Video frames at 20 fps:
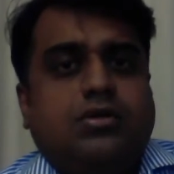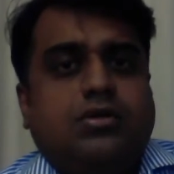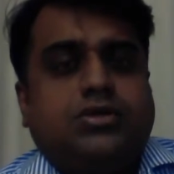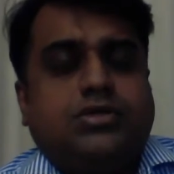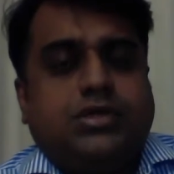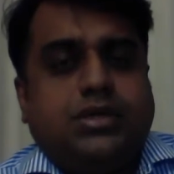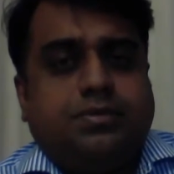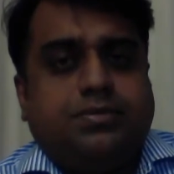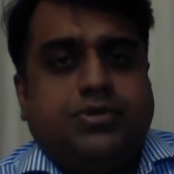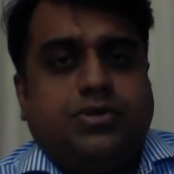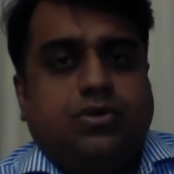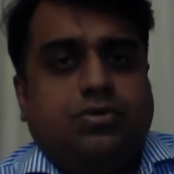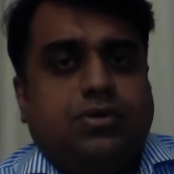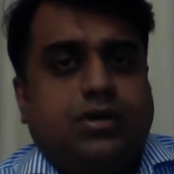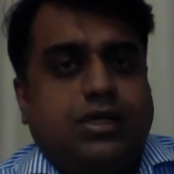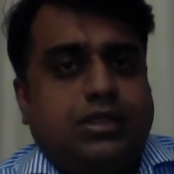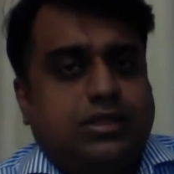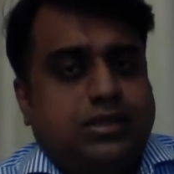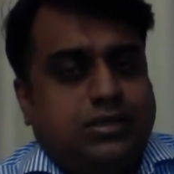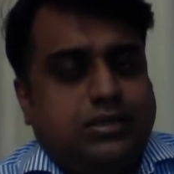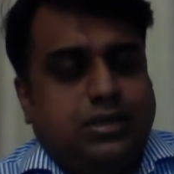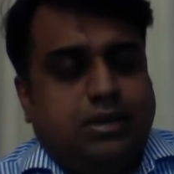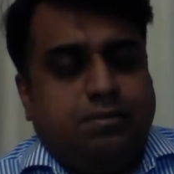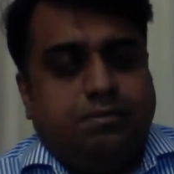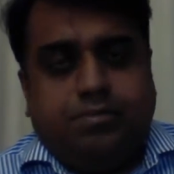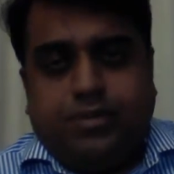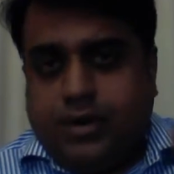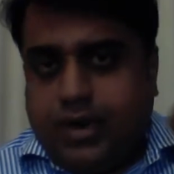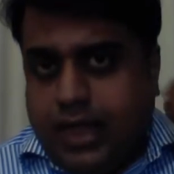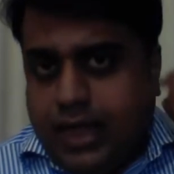steps over at the
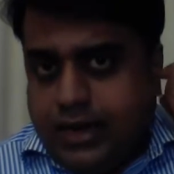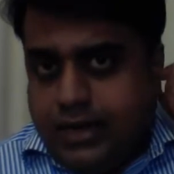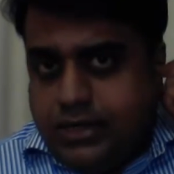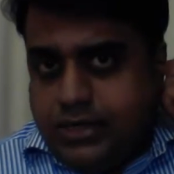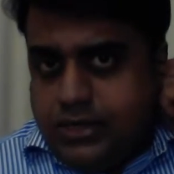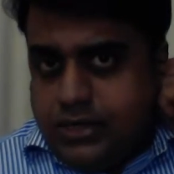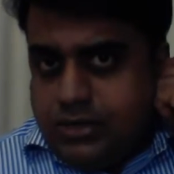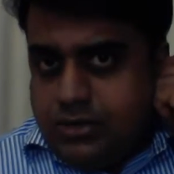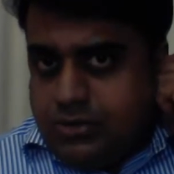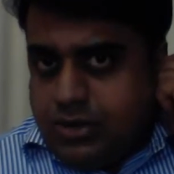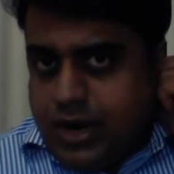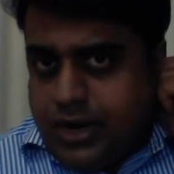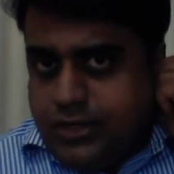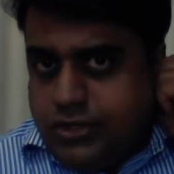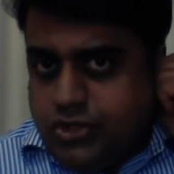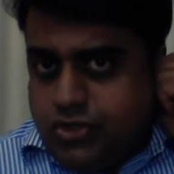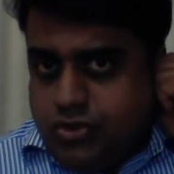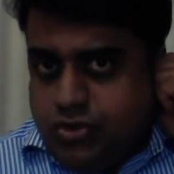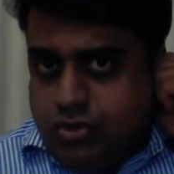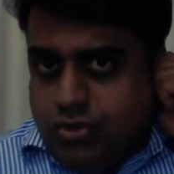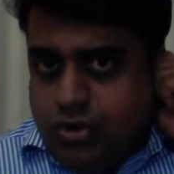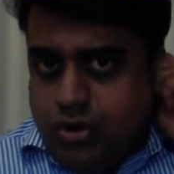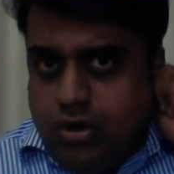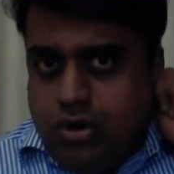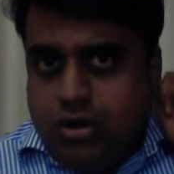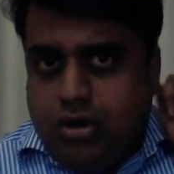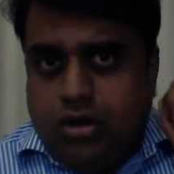temple and tries to